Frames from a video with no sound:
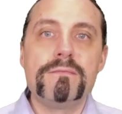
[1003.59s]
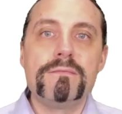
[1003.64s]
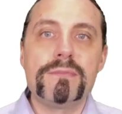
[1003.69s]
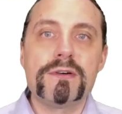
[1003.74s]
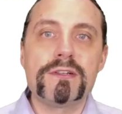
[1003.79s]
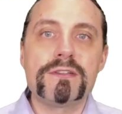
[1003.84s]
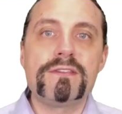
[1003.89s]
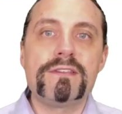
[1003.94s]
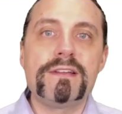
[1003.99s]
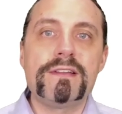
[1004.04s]

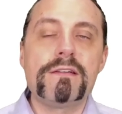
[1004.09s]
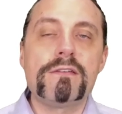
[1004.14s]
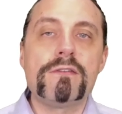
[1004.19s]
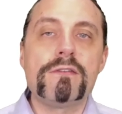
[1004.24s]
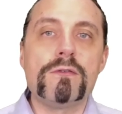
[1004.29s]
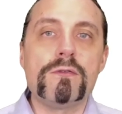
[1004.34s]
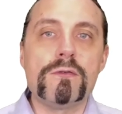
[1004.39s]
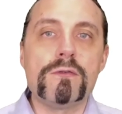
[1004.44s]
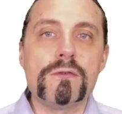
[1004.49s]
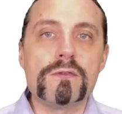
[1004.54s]
but there
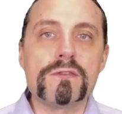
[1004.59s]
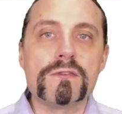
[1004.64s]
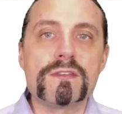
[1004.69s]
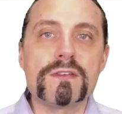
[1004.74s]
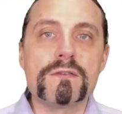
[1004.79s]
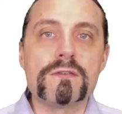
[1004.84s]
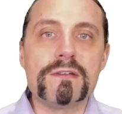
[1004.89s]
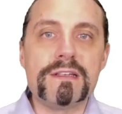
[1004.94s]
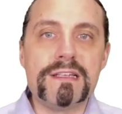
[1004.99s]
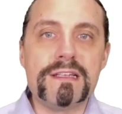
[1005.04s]
are
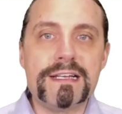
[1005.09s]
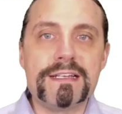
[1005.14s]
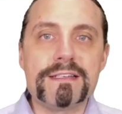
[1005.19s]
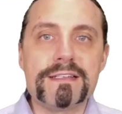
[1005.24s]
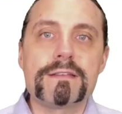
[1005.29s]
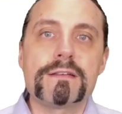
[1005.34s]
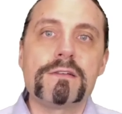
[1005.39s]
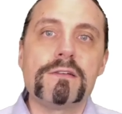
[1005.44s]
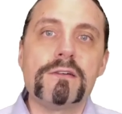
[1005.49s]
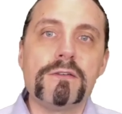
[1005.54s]
also
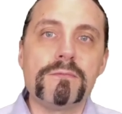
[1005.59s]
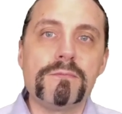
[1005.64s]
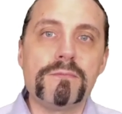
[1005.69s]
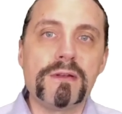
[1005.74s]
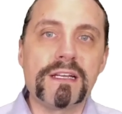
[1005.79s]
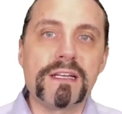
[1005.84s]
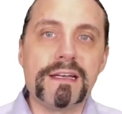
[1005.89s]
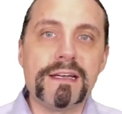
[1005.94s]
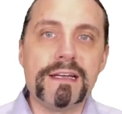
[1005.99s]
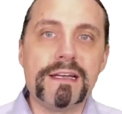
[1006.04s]
less
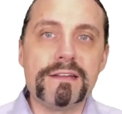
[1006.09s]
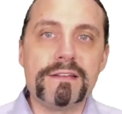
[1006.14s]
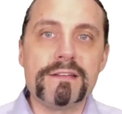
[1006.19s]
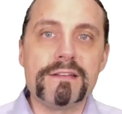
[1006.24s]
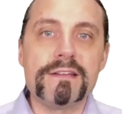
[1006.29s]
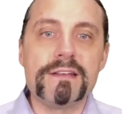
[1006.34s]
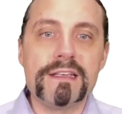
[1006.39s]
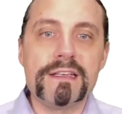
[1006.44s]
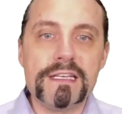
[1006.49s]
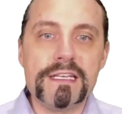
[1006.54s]

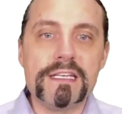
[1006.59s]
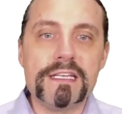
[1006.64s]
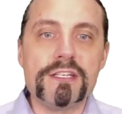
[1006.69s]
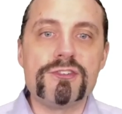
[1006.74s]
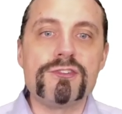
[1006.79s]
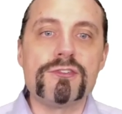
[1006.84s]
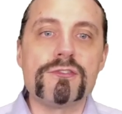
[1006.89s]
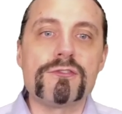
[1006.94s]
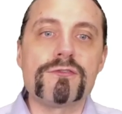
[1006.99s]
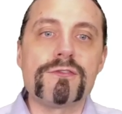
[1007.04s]
complicated
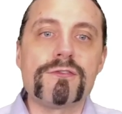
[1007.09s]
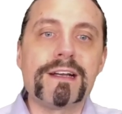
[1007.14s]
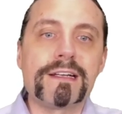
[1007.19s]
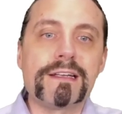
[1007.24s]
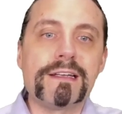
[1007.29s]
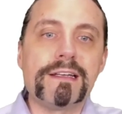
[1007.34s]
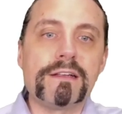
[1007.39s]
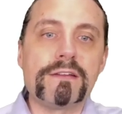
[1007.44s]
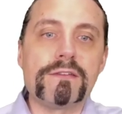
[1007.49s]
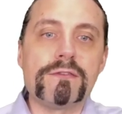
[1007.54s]
issue
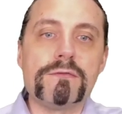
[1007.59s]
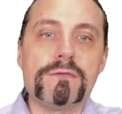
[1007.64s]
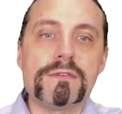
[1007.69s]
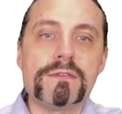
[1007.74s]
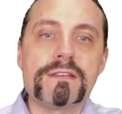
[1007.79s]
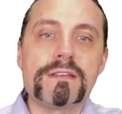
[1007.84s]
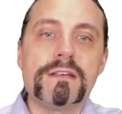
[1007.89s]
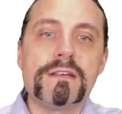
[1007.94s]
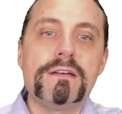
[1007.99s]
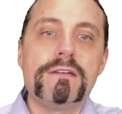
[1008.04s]
tracking
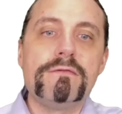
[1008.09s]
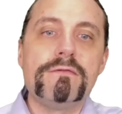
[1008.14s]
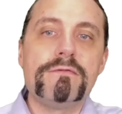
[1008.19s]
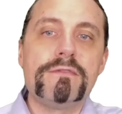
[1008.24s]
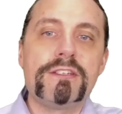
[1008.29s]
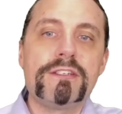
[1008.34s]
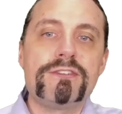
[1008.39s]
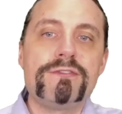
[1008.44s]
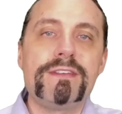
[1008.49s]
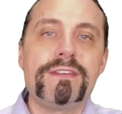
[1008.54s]
tools,
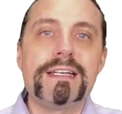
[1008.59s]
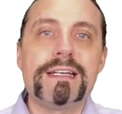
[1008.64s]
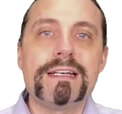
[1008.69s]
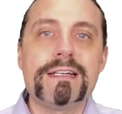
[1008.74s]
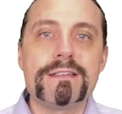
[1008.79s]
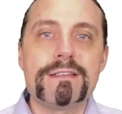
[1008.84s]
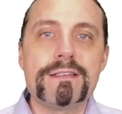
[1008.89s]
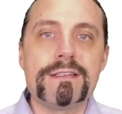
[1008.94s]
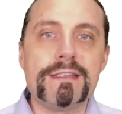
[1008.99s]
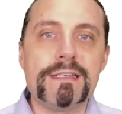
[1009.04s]
which we
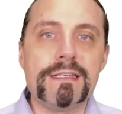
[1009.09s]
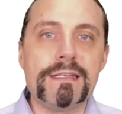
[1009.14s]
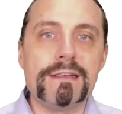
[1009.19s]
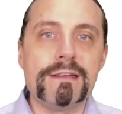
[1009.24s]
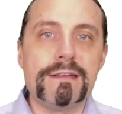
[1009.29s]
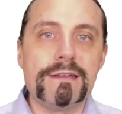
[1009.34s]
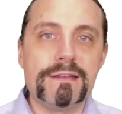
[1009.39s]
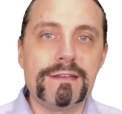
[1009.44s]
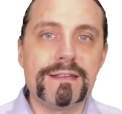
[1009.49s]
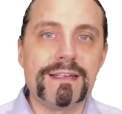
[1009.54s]
can see
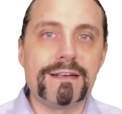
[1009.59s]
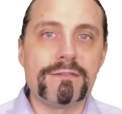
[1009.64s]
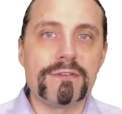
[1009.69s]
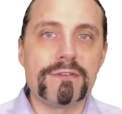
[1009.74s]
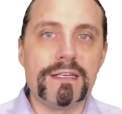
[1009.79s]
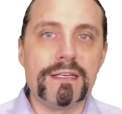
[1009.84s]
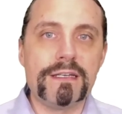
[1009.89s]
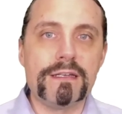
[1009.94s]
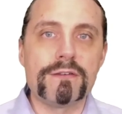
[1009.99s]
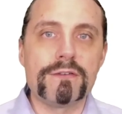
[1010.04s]
down
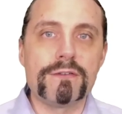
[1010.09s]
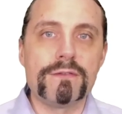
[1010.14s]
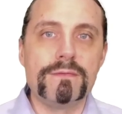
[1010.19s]
here.